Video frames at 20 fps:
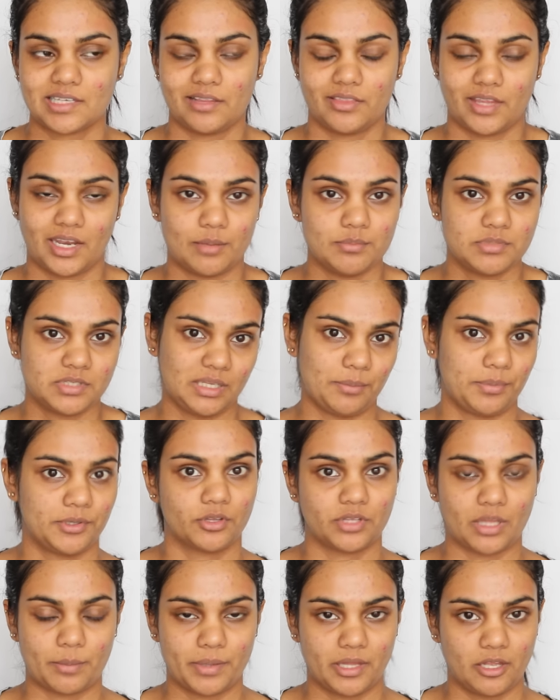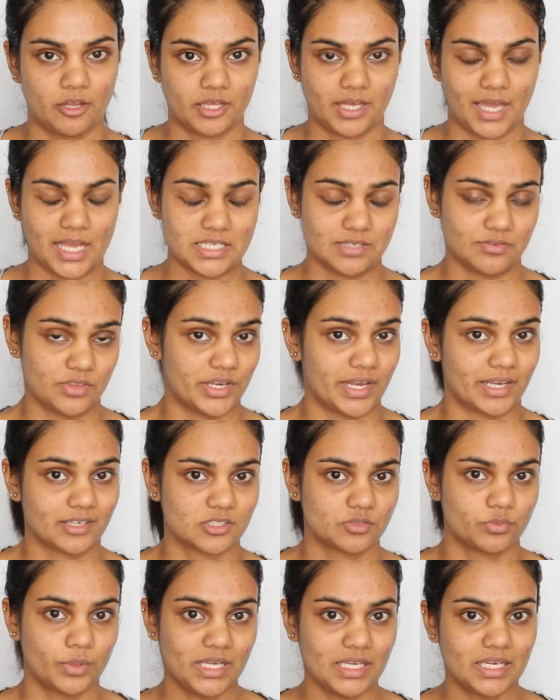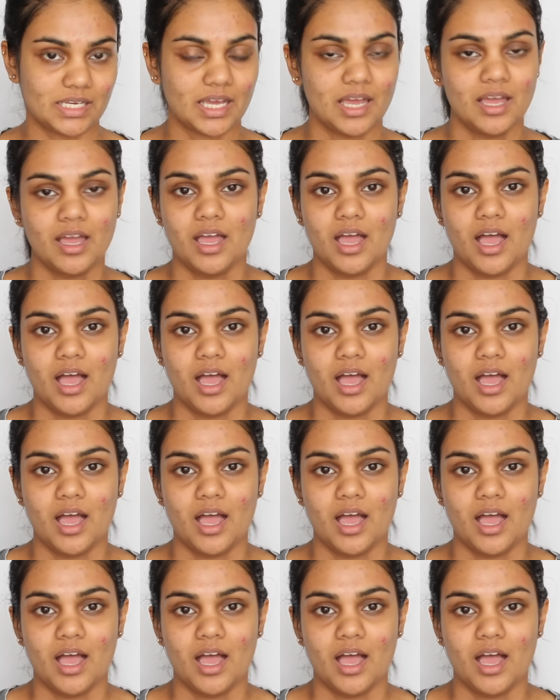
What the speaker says: and then I'm sleeping on that pillowcase for the next week,